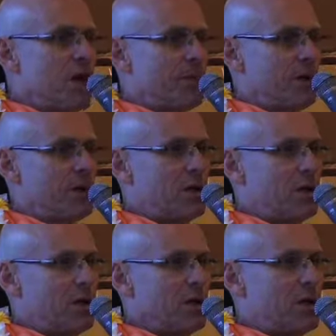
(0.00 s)
karma.
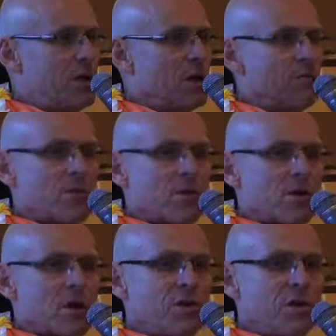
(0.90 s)

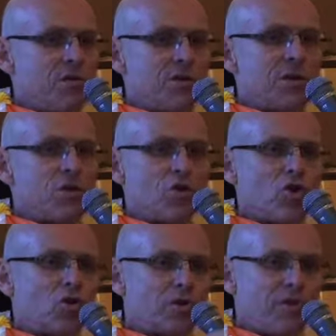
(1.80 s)
And therefore it all
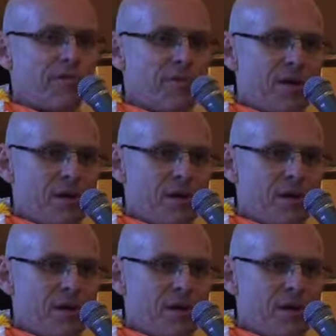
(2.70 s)
goes off the